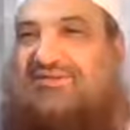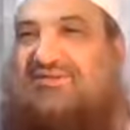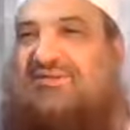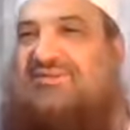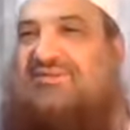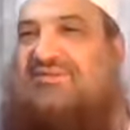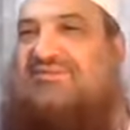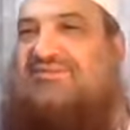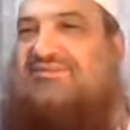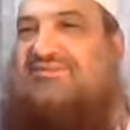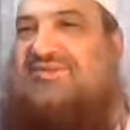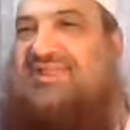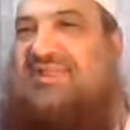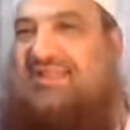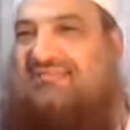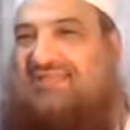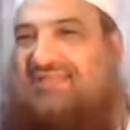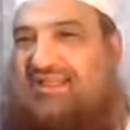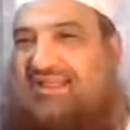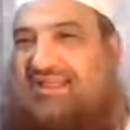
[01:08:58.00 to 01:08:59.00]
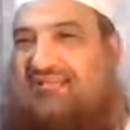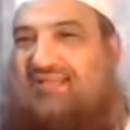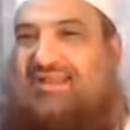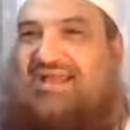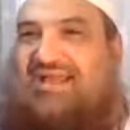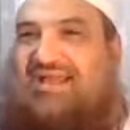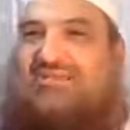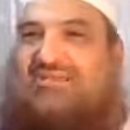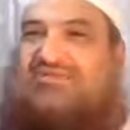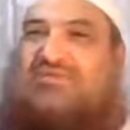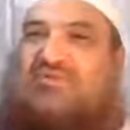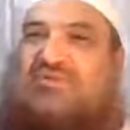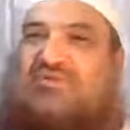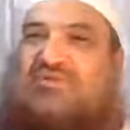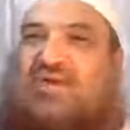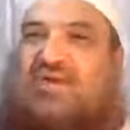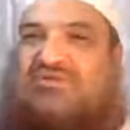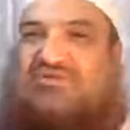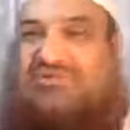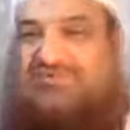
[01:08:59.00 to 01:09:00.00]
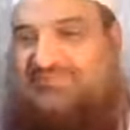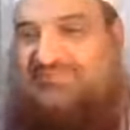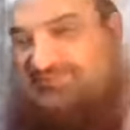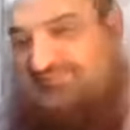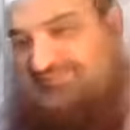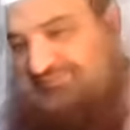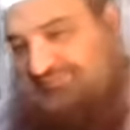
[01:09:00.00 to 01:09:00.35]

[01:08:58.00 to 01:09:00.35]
I'm going to ask you the question.